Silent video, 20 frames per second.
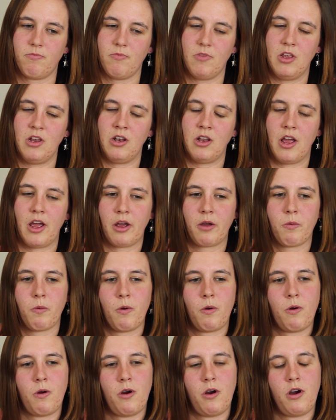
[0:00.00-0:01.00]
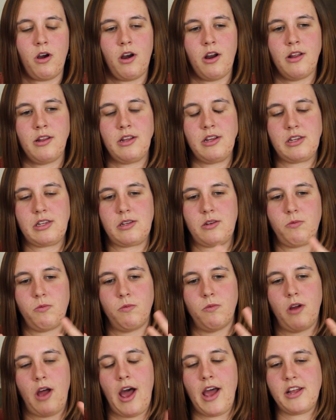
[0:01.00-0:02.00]
in Ecuador, at least
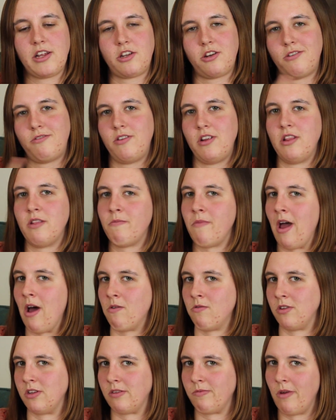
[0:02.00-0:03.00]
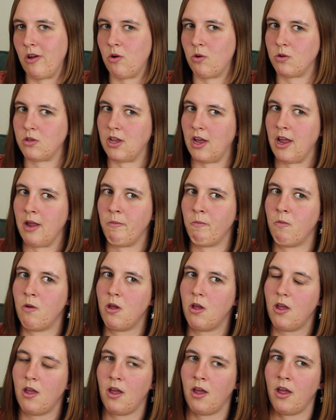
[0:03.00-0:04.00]
I served in the mountains my whole time.
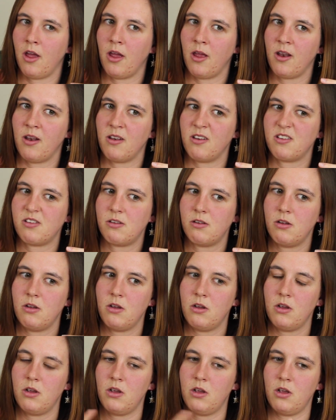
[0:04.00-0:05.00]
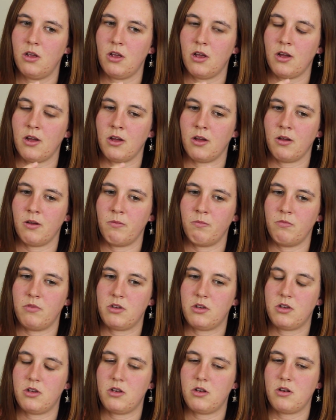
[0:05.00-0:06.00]
And um,
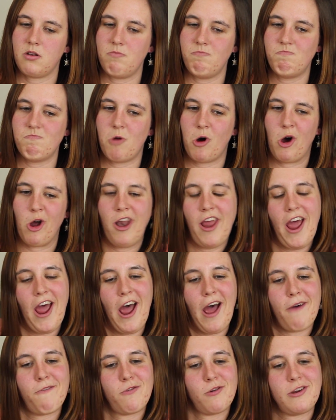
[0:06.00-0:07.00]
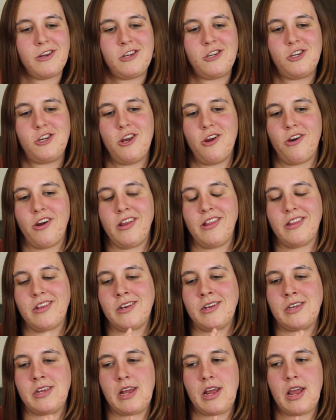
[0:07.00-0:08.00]
on average during the
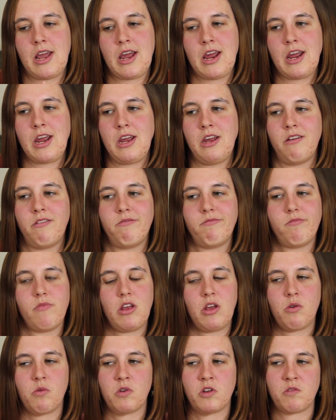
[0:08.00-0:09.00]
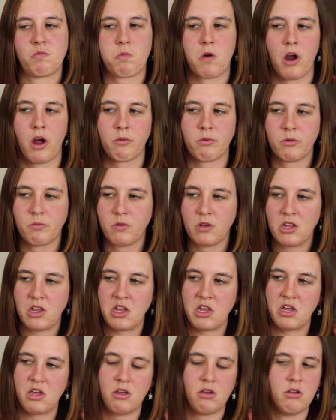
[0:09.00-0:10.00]
day, it was
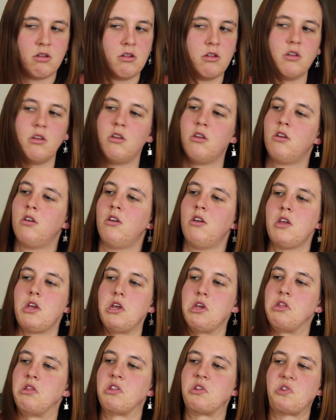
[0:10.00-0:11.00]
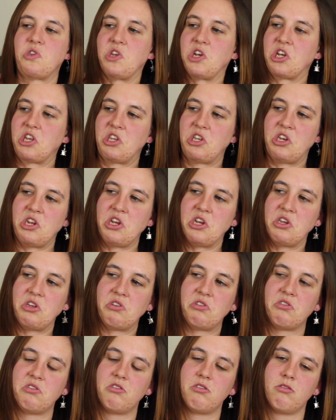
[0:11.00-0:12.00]
probably in the
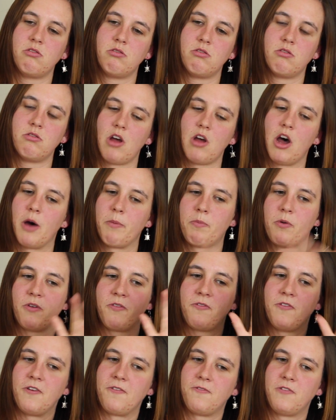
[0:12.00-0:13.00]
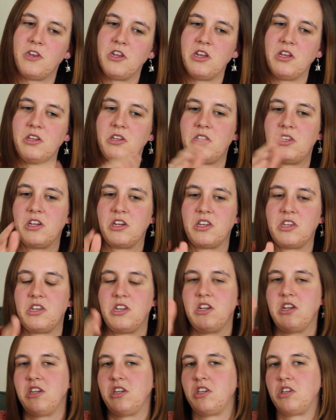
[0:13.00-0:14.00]
60s, upper 50s,
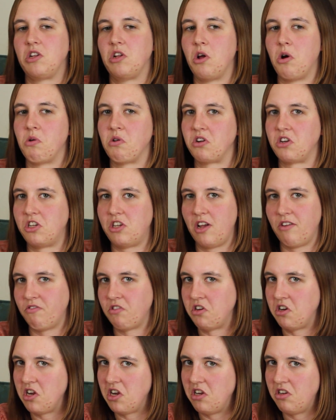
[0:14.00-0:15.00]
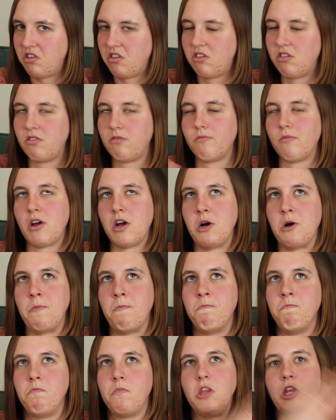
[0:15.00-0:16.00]
60s, lower 70s
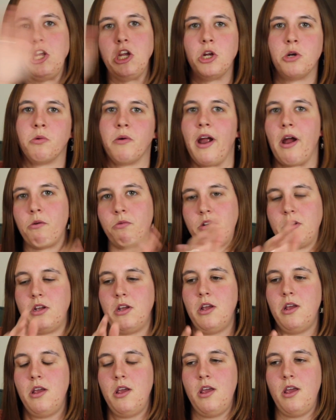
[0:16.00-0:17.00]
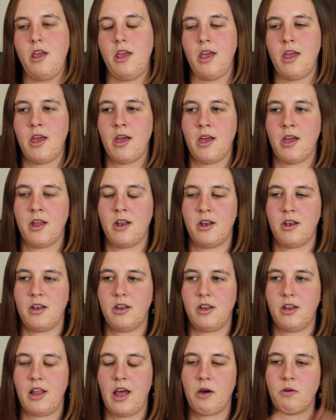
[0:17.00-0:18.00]
um, year round.
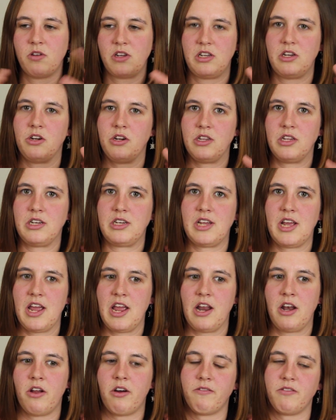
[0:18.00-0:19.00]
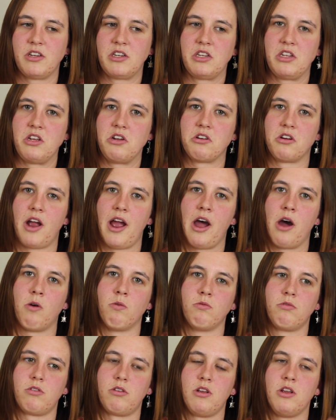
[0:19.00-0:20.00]
And that was during the day. And obviously, you're
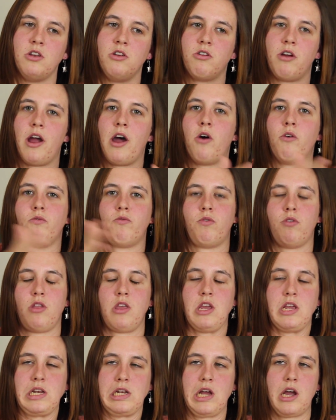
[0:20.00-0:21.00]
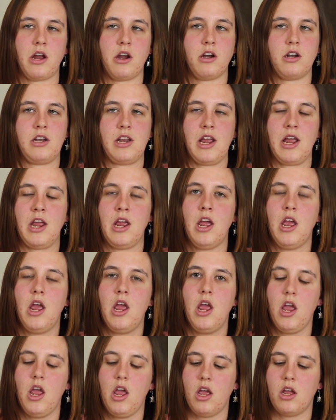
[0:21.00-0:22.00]
out and you're out for the entire day.
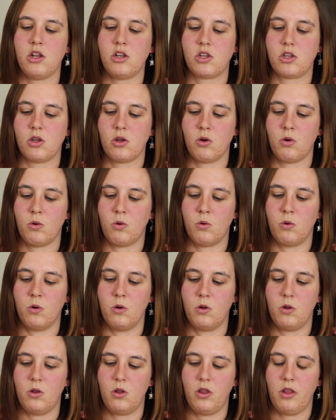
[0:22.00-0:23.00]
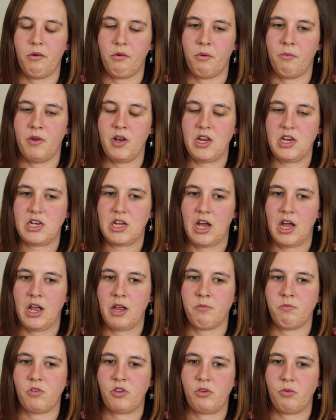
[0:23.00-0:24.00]
And so there were many
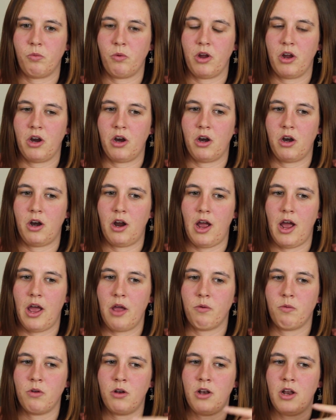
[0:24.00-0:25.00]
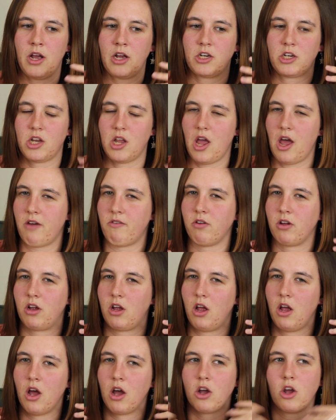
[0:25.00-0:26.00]
times where I wouldn't actually have a,
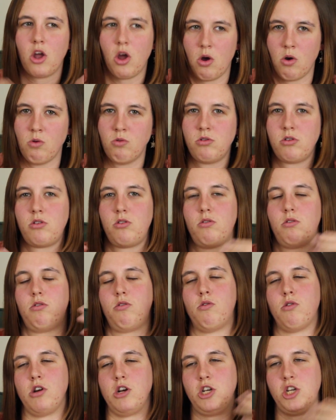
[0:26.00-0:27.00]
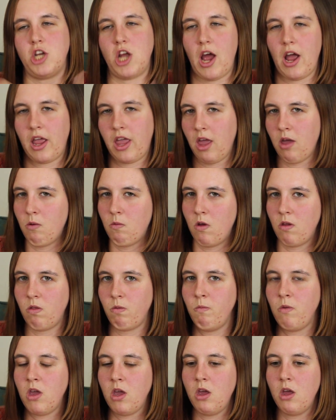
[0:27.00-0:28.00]
a coat or a jacket
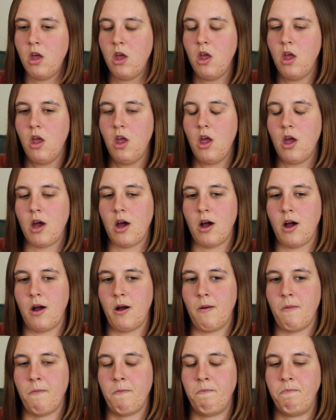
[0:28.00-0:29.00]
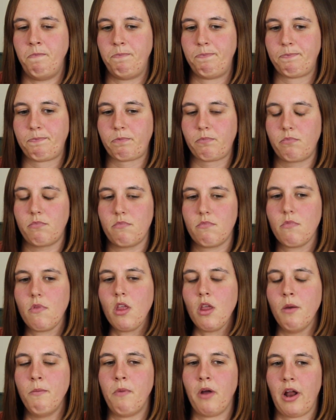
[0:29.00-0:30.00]
with me, um,
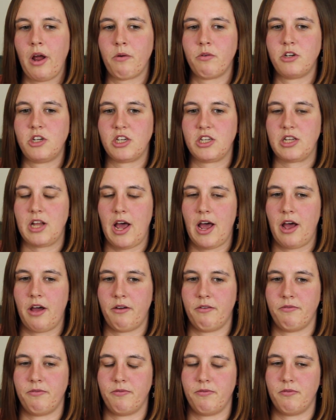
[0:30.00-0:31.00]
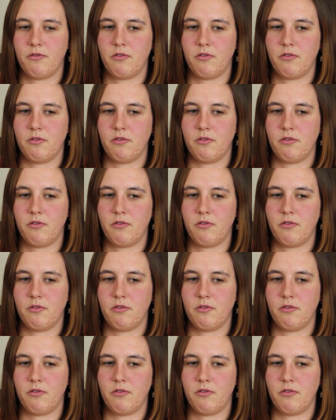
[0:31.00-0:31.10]
but I would just have